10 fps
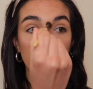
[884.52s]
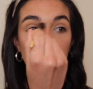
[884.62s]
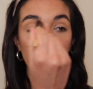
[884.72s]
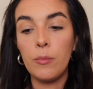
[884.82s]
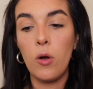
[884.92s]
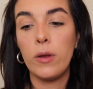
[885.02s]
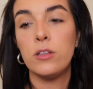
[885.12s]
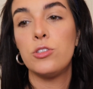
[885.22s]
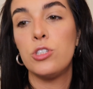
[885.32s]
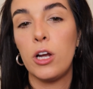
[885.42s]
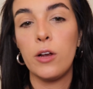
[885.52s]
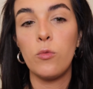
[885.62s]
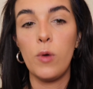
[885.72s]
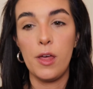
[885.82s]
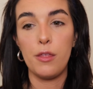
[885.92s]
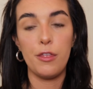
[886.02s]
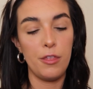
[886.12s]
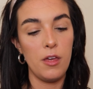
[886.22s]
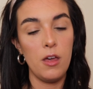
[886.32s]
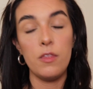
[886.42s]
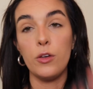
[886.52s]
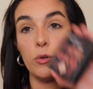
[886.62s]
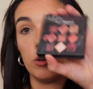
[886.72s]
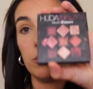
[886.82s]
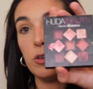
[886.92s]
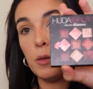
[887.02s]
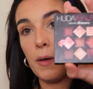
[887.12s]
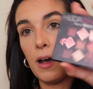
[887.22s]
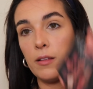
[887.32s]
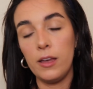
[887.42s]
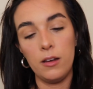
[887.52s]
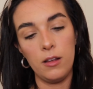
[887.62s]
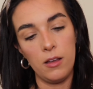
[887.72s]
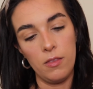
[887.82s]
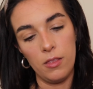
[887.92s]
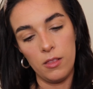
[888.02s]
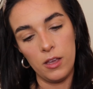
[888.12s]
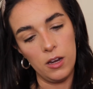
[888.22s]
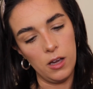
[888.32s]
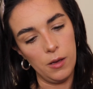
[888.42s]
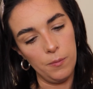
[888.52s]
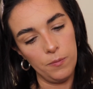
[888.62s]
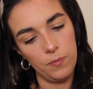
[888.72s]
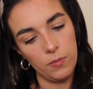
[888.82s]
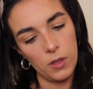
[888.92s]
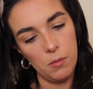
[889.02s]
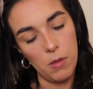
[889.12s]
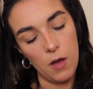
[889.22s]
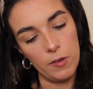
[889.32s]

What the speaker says: I'm going to start with the Huda Beauty palette and in Mauve